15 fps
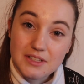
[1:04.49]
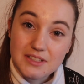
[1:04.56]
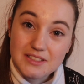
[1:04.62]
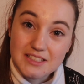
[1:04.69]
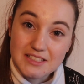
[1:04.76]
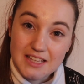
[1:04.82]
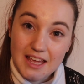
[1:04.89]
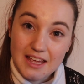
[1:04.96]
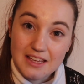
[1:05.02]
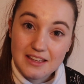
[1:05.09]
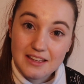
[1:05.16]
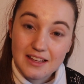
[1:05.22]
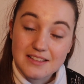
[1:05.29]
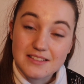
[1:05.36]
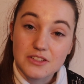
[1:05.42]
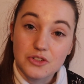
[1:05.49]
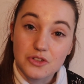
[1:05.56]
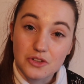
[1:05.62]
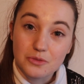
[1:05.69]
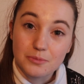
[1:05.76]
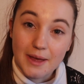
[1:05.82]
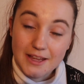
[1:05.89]
today as a
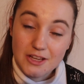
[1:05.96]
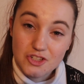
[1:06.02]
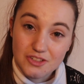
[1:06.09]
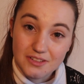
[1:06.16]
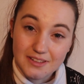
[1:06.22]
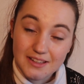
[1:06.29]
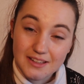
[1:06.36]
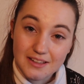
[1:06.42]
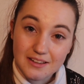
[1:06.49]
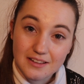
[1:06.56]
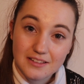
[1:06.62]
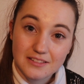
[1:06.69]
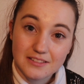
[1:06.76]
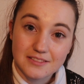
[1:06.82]
new patient here,